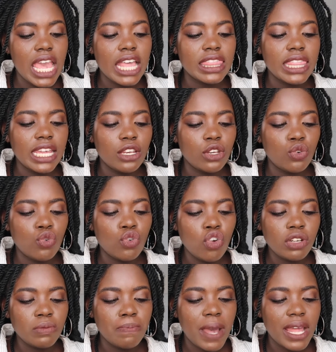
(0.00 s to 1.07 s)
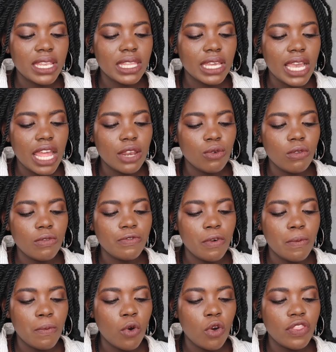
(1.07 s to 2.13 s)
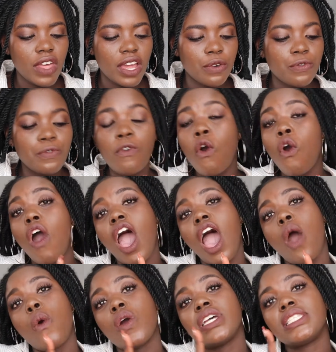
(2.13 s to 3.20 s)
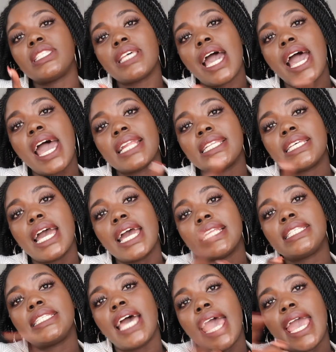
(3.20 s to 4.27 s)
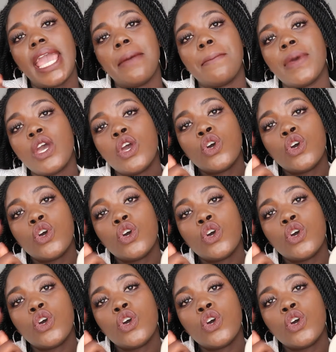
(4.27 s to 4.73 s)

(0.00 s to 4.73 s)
Then do not burn the candle for more than 4 hours at a time.